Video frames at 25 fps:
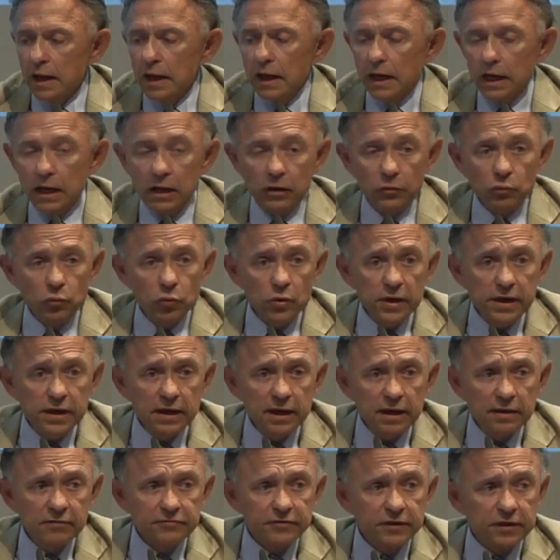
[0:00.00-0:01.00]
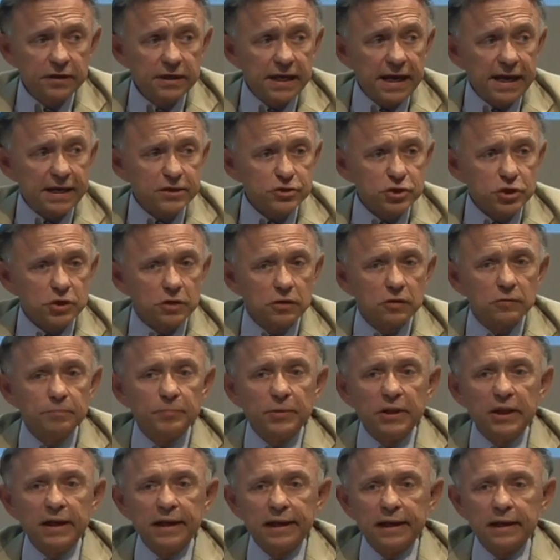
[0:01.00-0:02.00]
Uh, we have a national
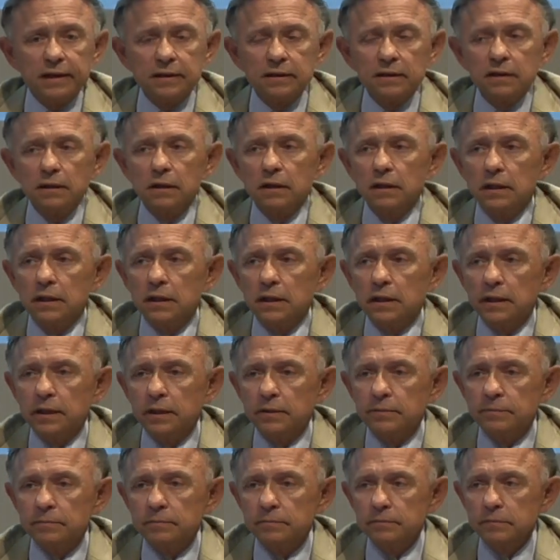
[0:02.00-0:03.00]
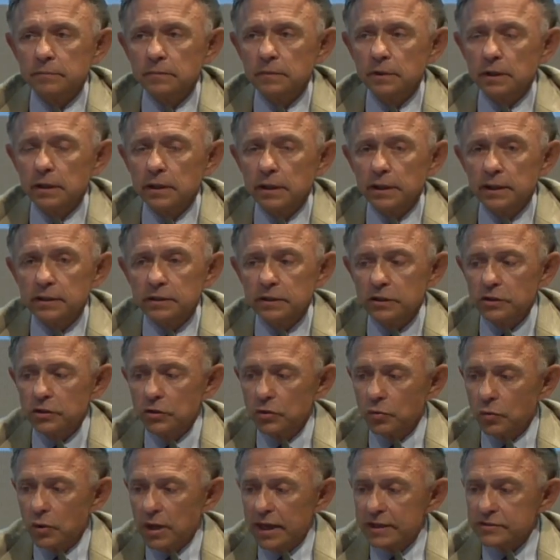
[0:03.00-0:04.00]
plan um, in the
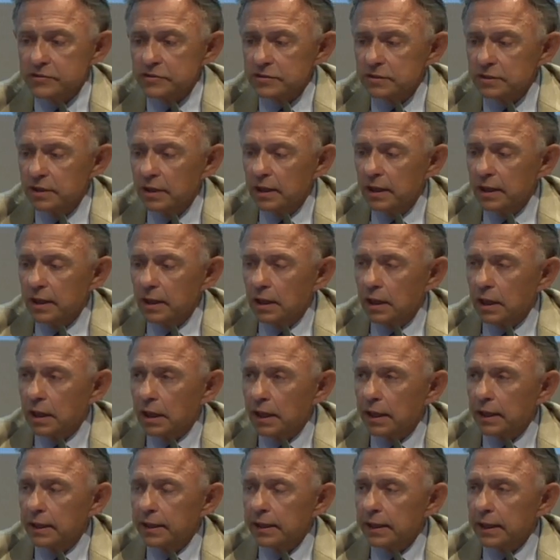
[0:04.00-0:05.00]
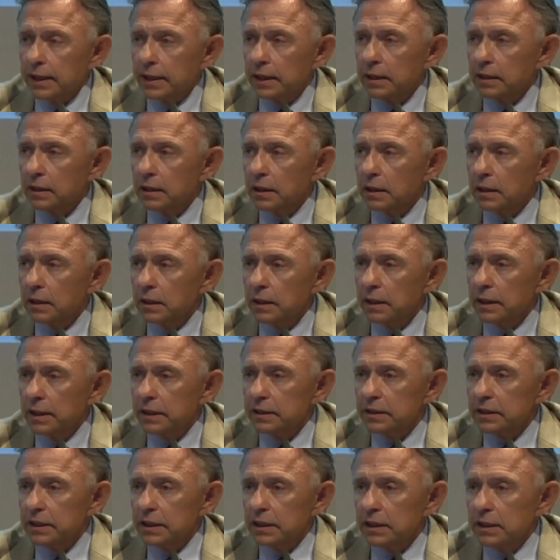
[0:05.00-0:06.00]
U.S. Uh, in,
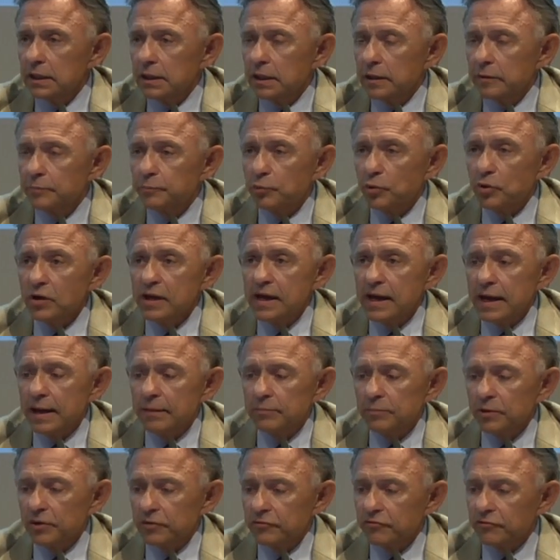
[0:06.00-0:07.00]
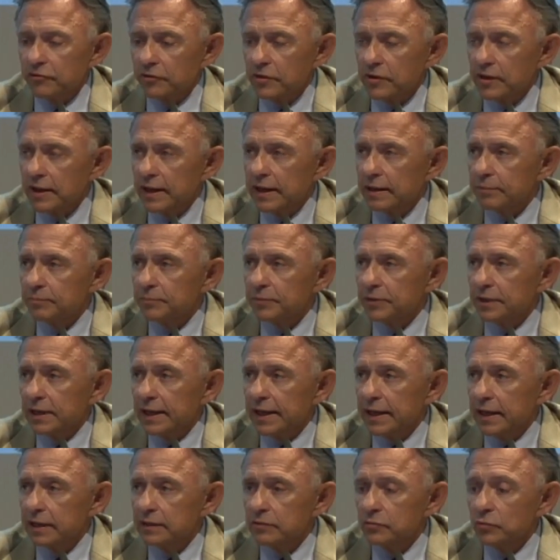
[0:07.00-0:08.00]
in the uh, preamble for that
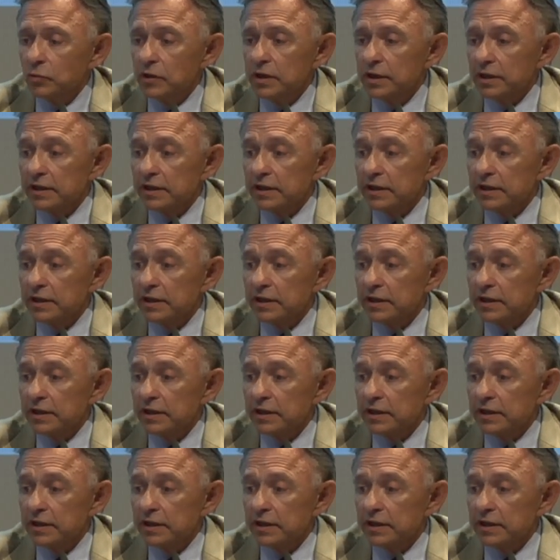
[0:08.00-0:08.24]
plan, we